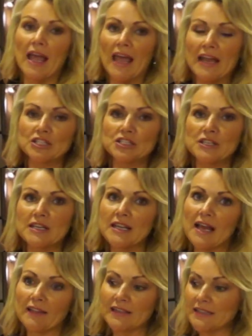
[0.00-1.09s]
HD
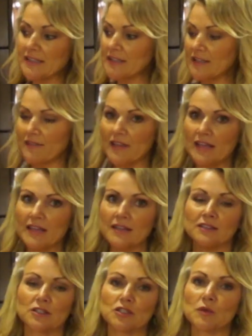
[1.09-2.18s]
LED
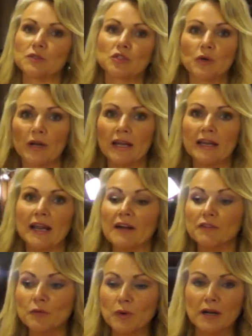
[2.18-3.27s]
TV, so it's great.
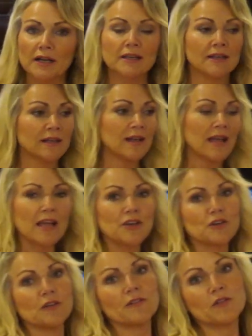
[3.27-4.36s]
Everyone in
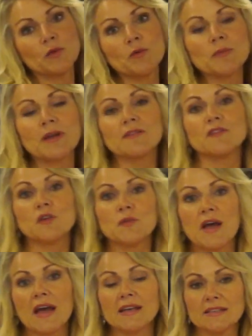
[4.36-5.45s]
your living room can view
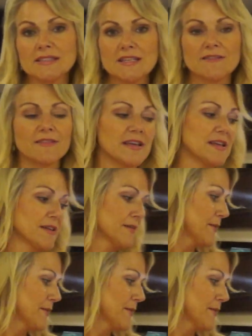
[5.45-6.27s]
that TV.